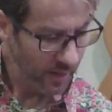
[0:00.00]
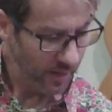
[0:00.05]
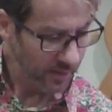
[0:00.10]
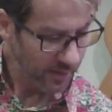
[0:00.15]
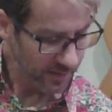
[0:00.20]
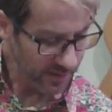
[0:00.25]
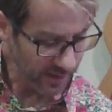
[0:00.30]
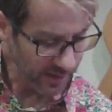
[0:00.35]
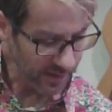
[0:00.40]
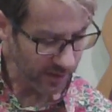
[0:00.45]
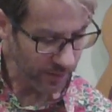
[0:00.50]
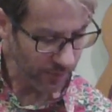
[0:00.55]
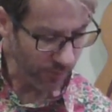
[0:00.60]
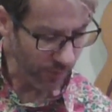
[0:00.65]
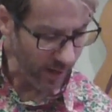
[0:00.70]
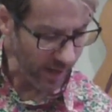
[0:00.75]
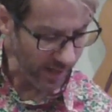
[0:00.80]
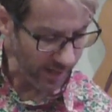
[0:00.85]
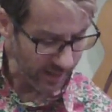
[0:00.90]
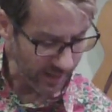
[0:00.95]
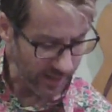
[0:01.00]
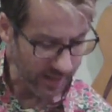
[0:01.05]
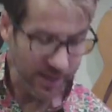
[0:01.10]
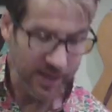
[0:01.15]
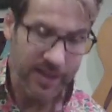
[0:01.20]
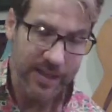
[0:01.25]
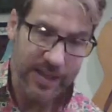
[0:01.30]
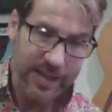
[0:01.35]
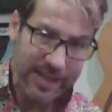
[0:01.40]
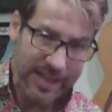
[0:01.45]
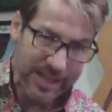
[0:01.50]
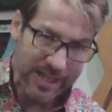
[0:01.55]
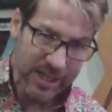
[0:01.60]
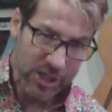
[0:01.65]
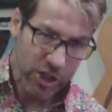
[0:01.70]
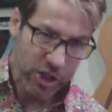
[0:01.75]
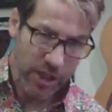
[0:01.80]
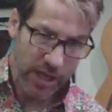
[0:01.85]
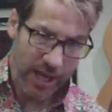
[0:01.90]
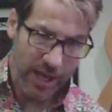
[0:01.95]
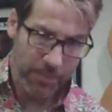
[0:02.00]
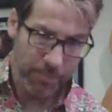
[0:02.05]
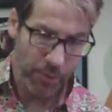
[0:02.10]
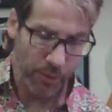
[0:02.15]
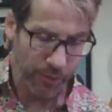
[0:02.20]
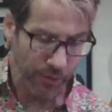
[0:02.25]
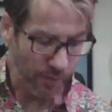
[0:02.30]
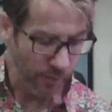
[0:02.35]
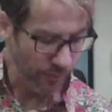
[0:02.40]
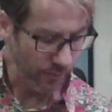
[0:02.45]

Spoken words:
6th fret in an E shape with your